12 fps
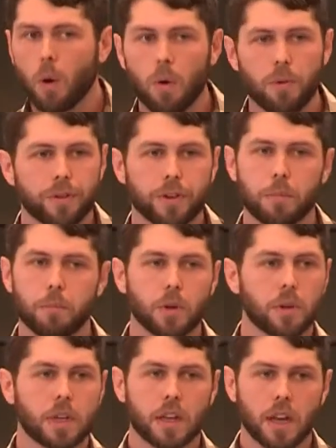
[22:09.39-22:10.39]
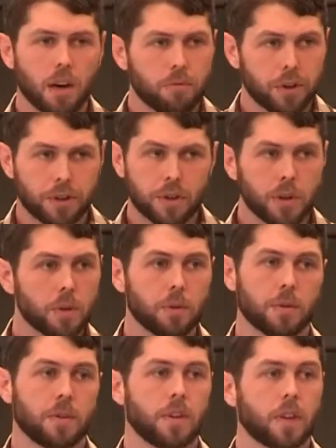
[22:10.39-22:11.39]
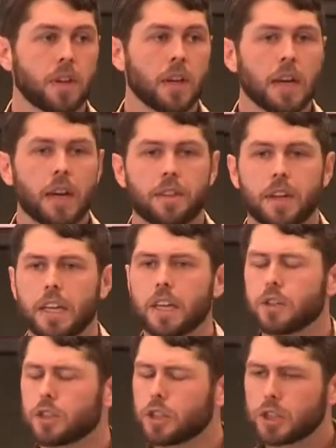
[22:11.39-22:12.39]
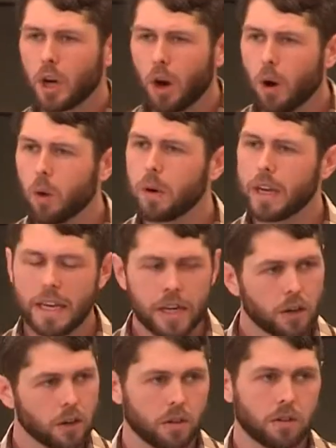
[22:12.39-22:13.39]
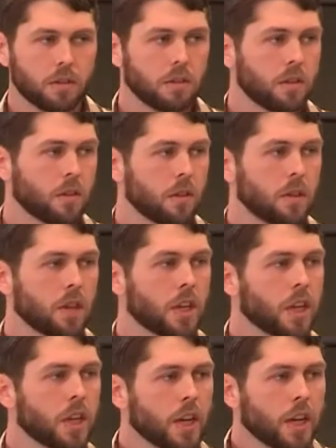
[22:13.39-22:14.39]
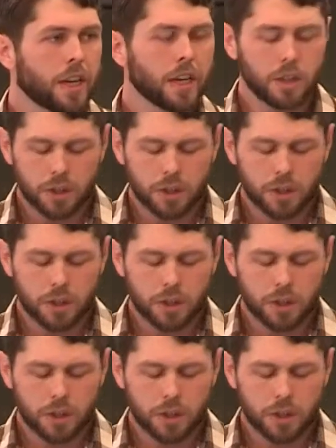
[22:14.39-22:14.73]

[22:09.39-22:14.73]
over the moon in love with you. That He is so eager. He